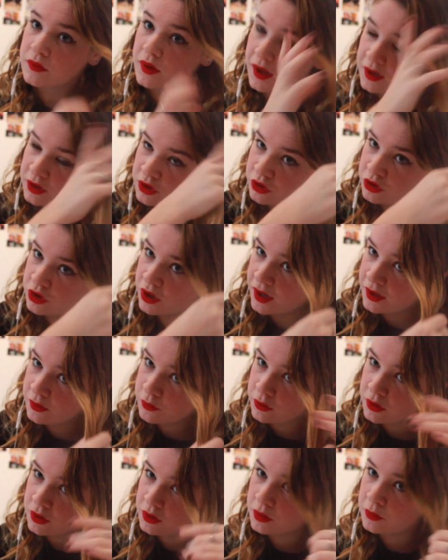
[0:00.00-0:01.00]
and you kind of
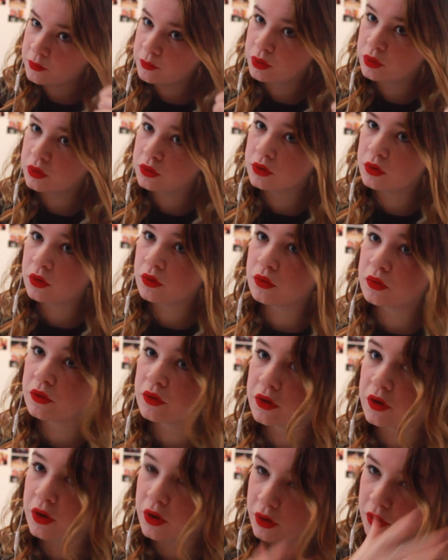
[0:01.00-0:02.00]
want to pull all
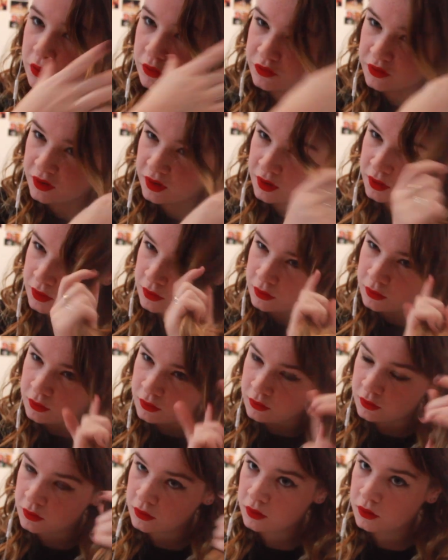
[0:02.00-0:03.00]
the curls in
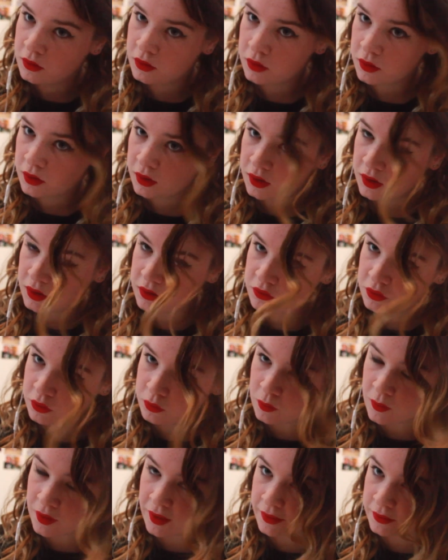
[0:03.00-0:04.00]
into
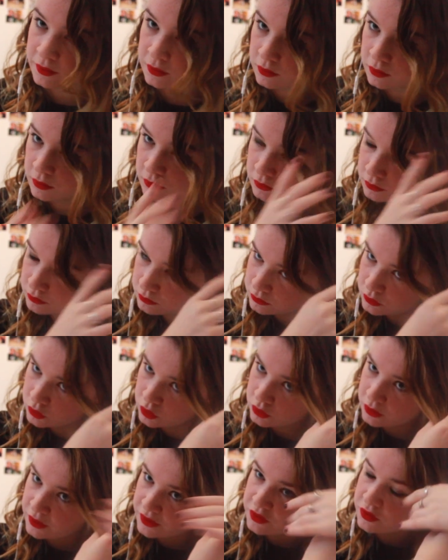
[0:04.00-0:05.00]
one,
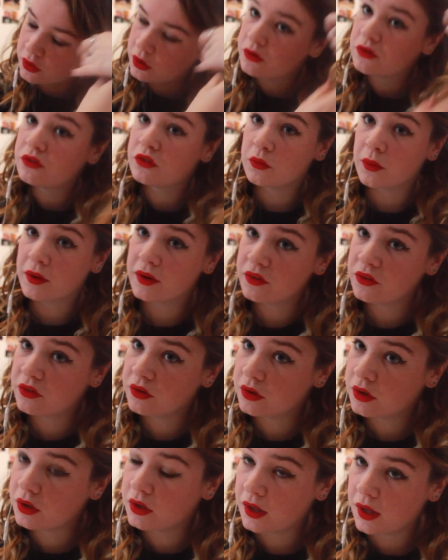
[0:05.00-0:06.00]
or as close to one as
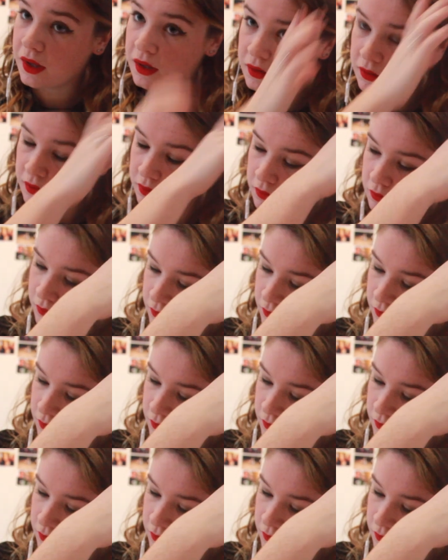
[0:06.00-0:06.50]
you can get.